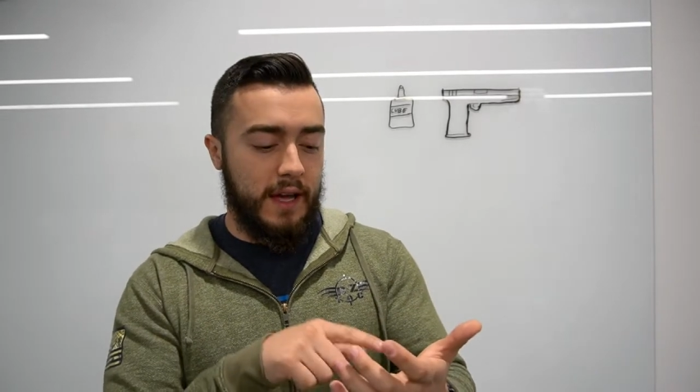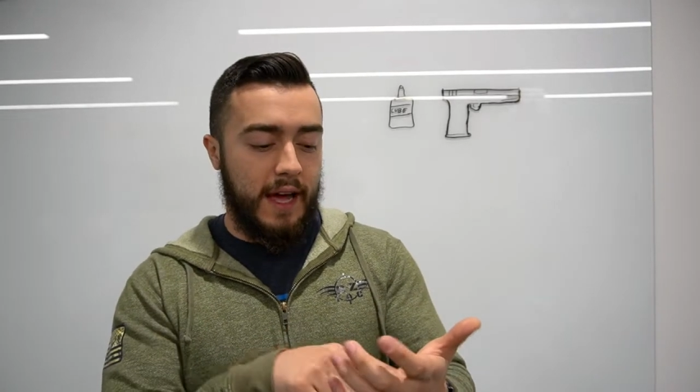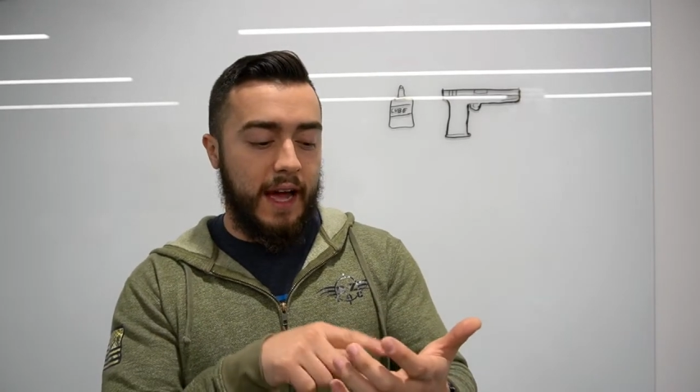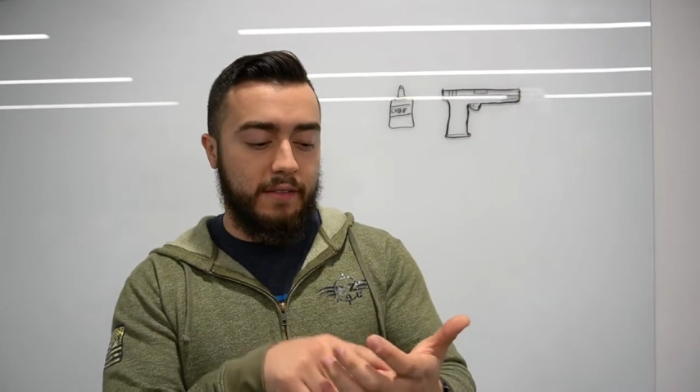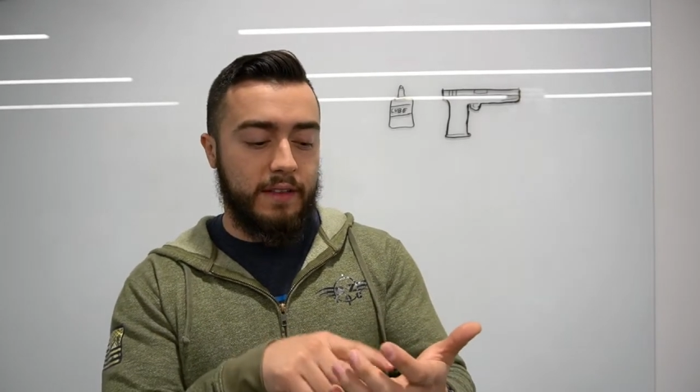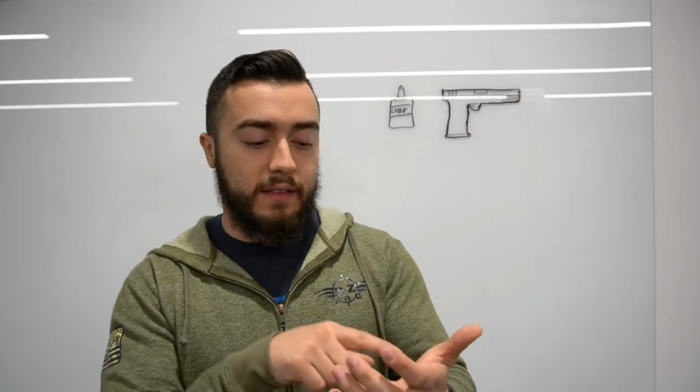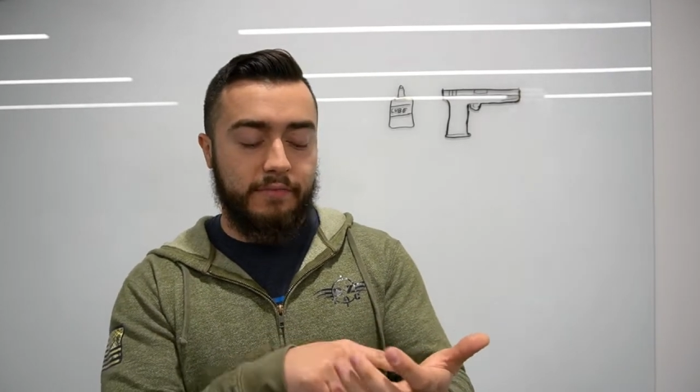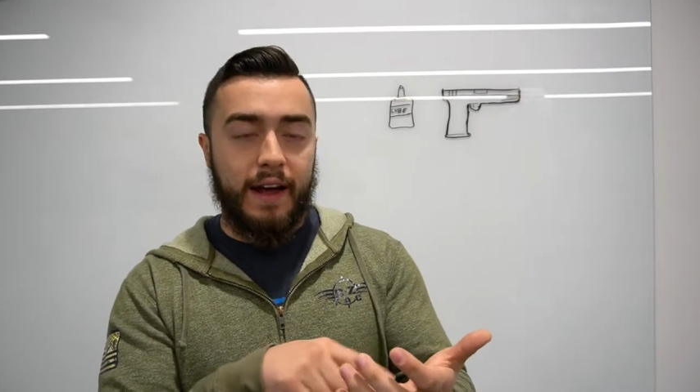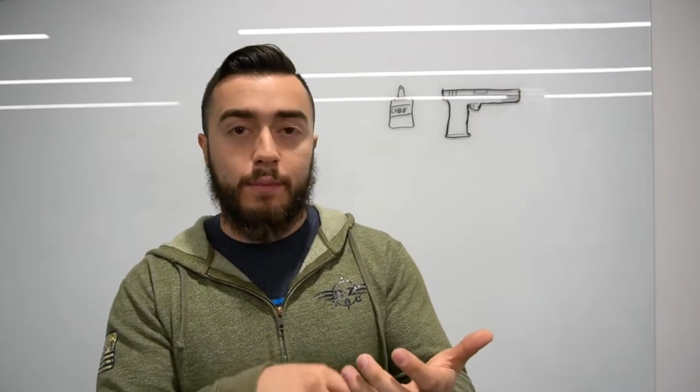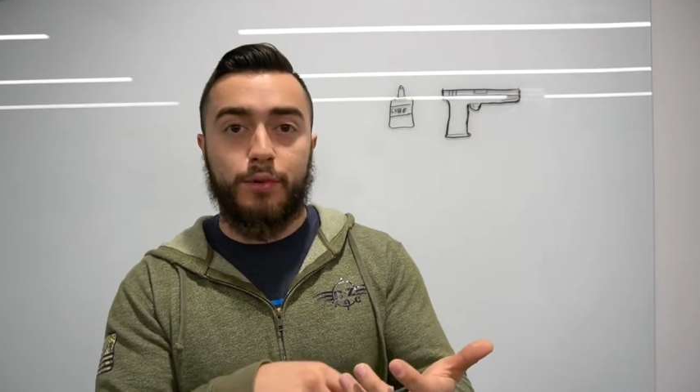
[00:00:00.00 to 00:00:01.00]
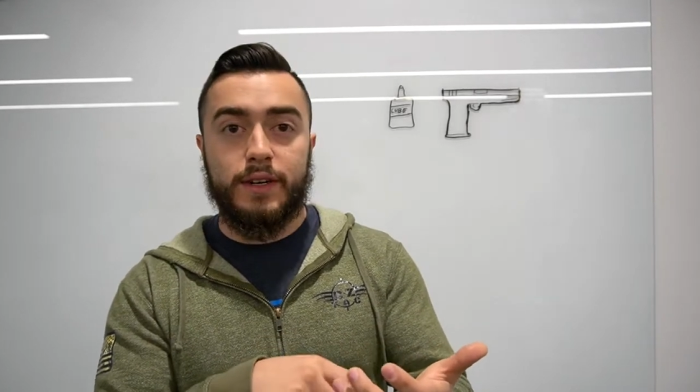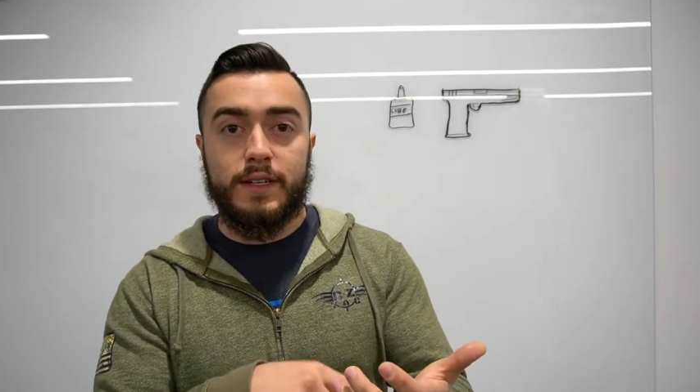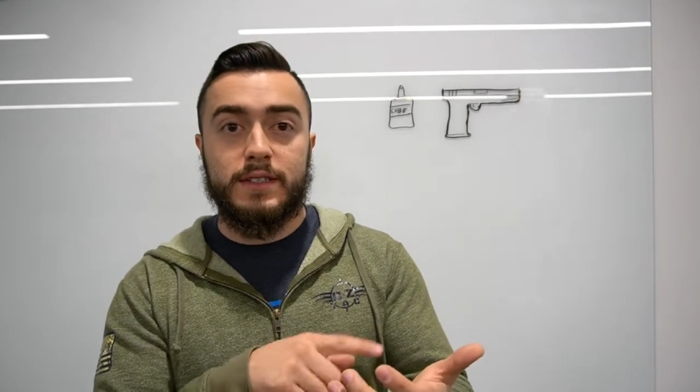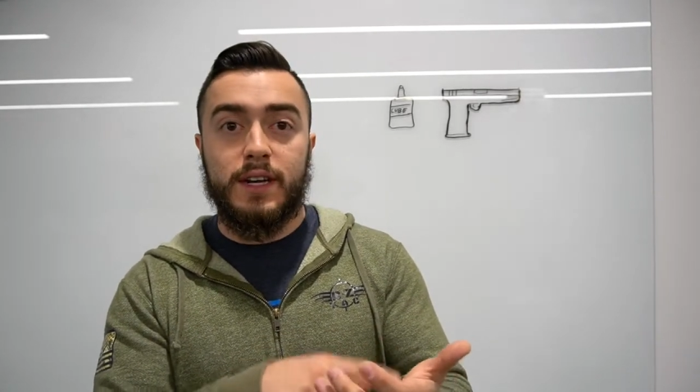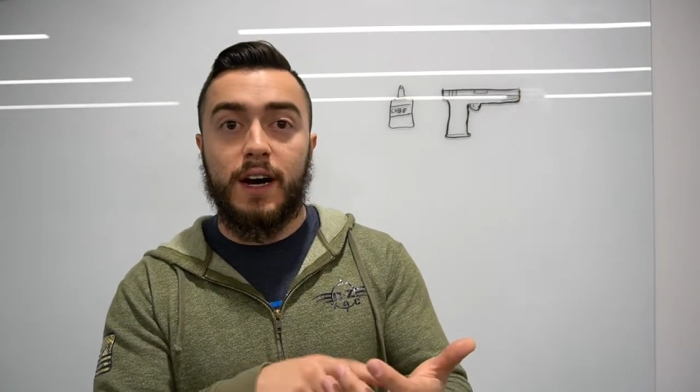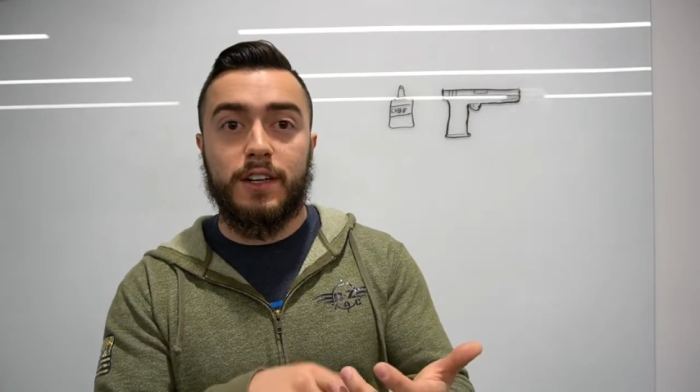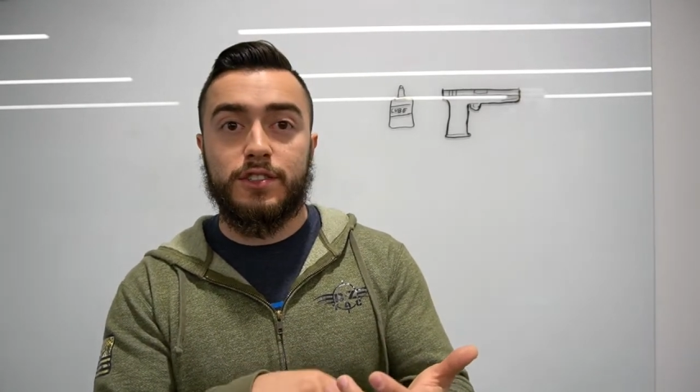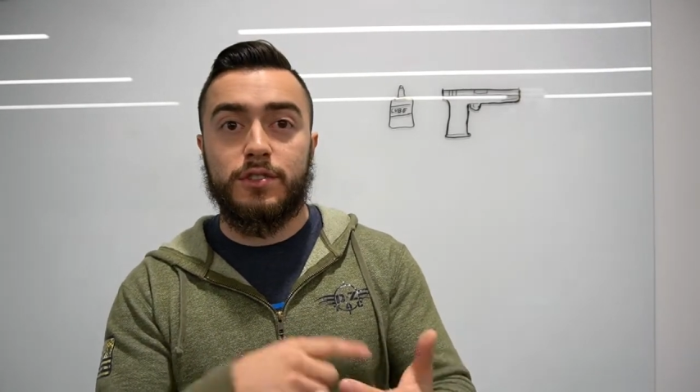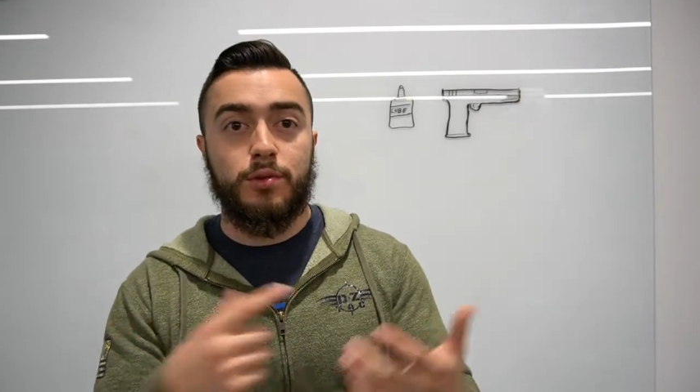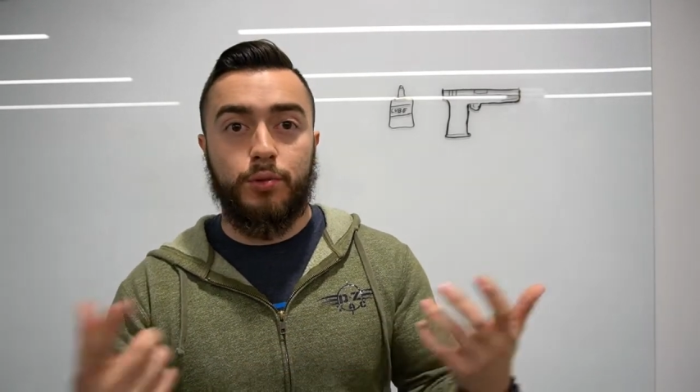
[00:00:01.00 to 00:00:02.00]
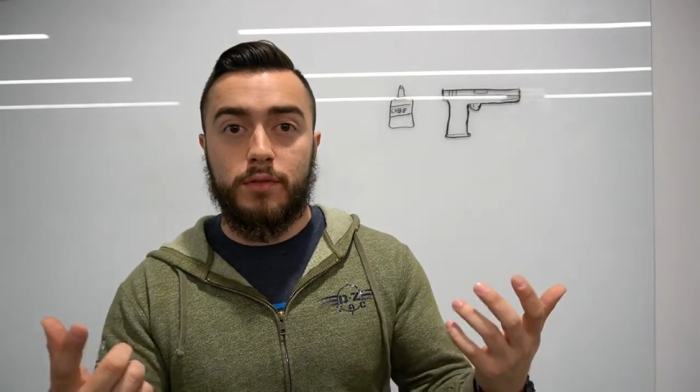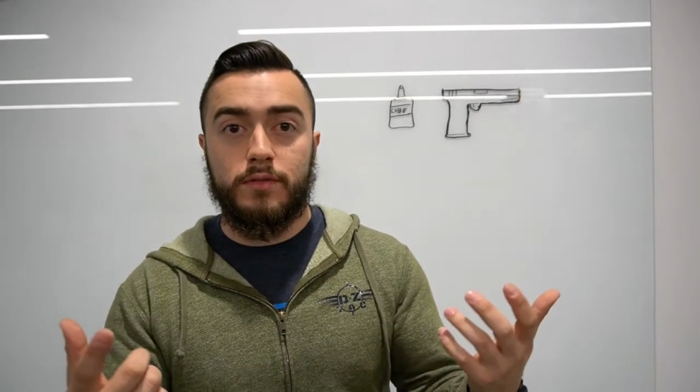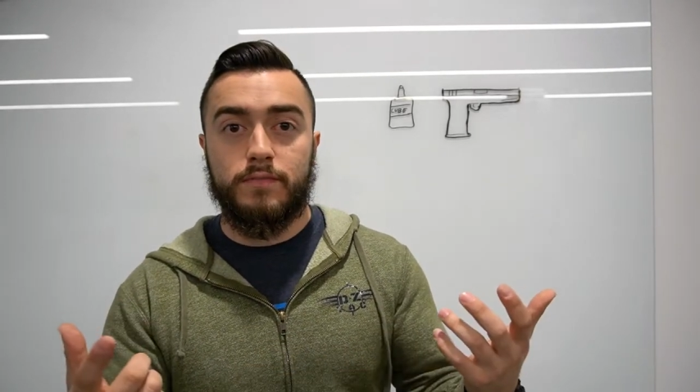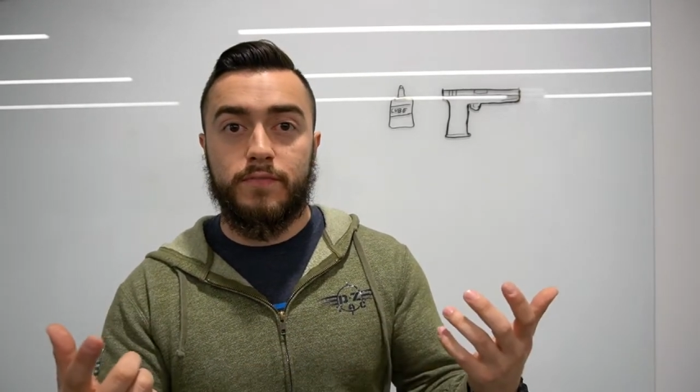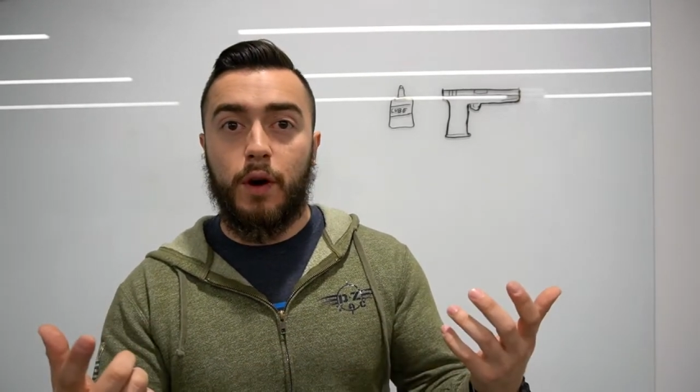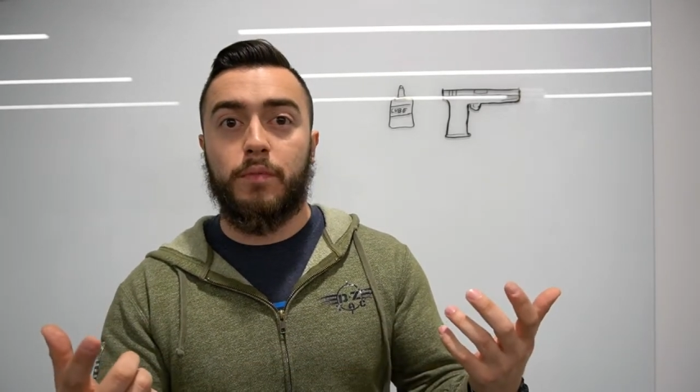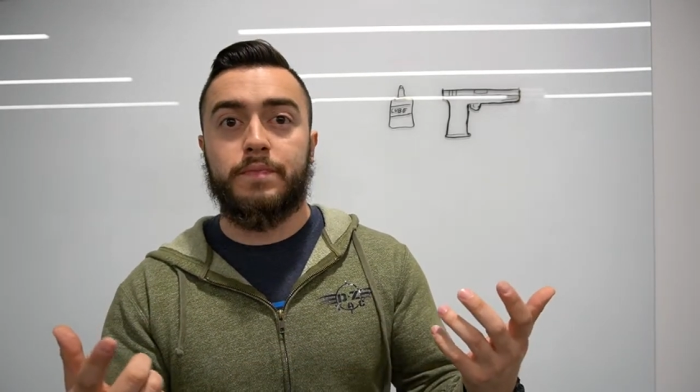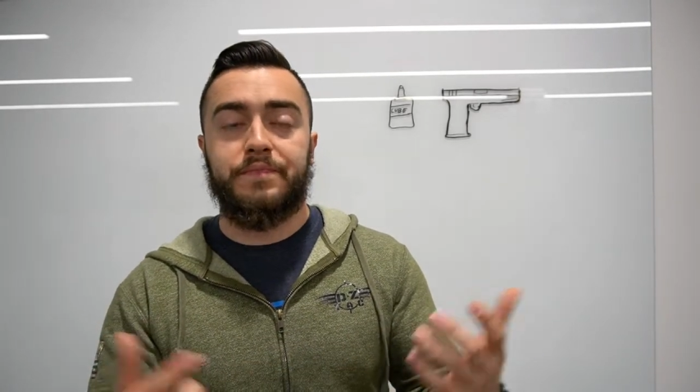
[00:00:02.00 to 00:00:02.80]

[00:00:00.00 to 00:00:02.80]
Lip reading: having the fabric touch your phone.